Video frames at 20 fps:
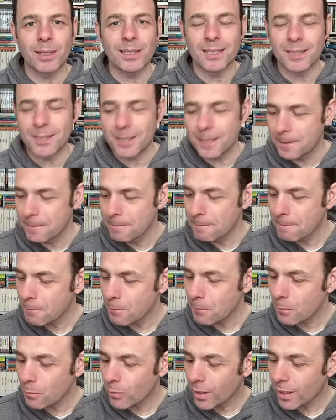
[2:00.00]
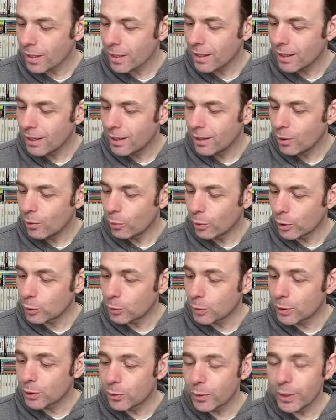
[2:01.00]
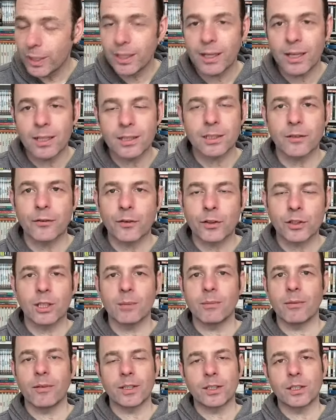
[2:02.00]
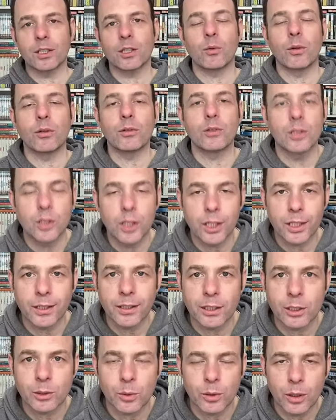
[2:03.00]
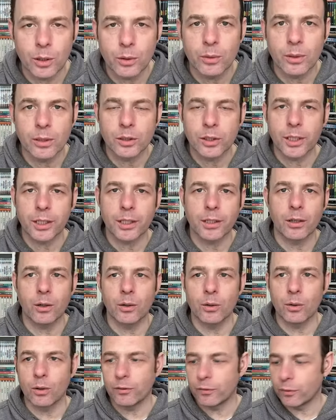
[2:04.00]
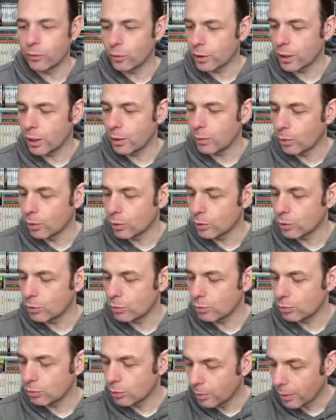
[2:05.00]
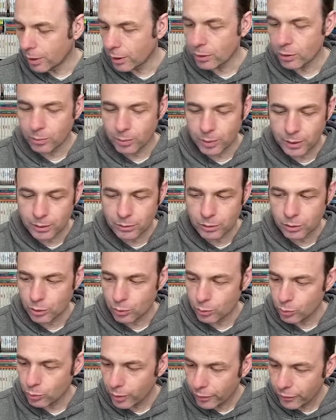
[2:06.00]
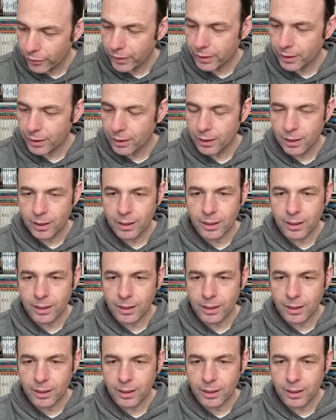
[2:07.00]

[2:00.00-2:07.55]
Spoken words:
Busy day. Which was great. It's the first time I've actually got around to checking this one out, and checking it out on 4K was remarkably terrific.